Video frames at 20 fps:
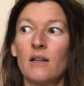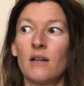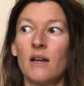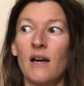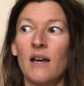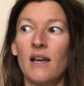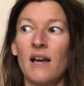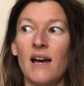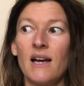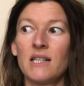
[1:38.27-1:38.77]

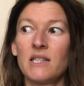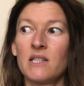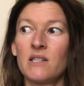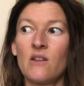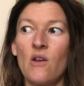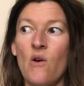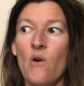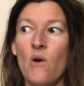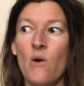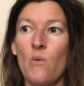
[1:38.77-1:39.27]
I asked
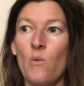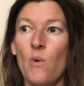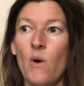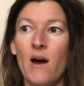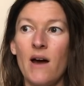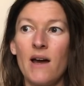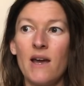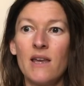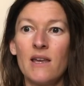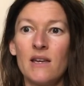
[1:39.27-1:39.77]
her
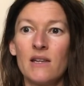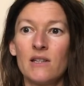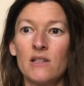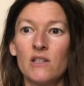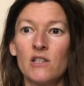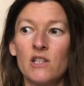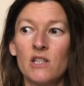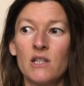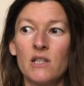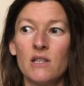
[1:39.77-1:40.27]
why, and
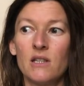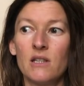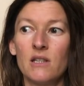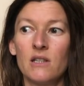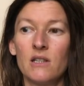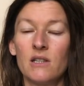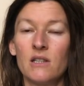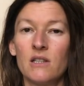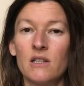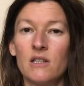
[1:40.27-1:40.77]

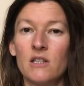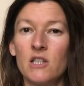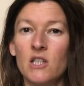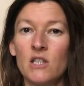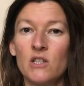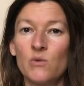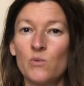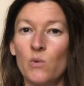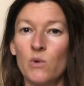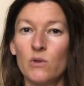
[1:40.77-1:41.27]
she
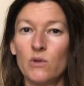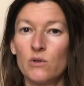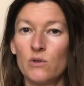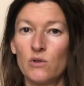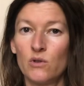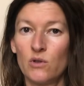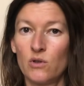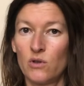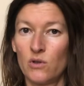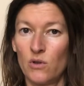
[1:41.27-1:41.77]
just
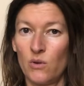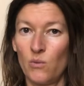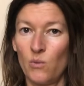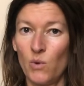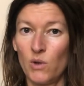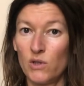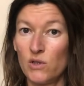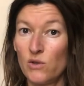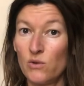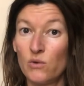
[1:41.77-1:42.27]
want,
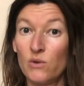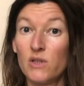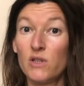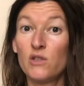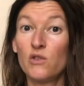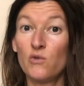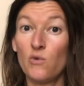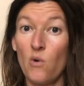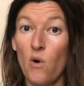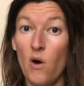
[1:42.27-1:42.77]
wants to
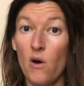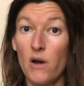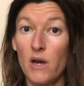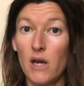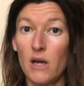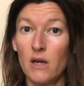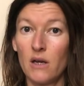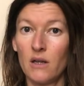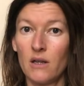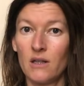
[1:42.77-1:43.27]
destroy.
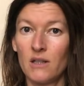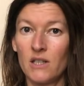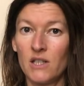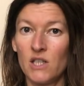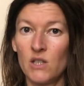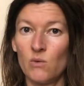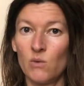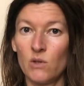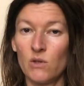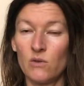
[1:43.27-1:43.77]

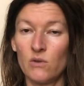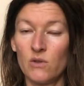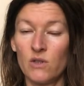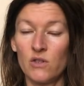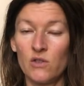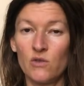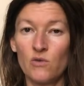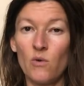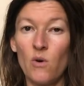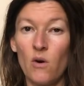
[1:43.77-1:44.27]
She wants to
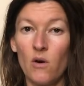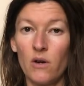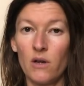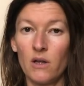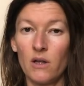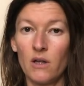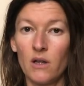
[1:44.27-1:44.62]
destroy.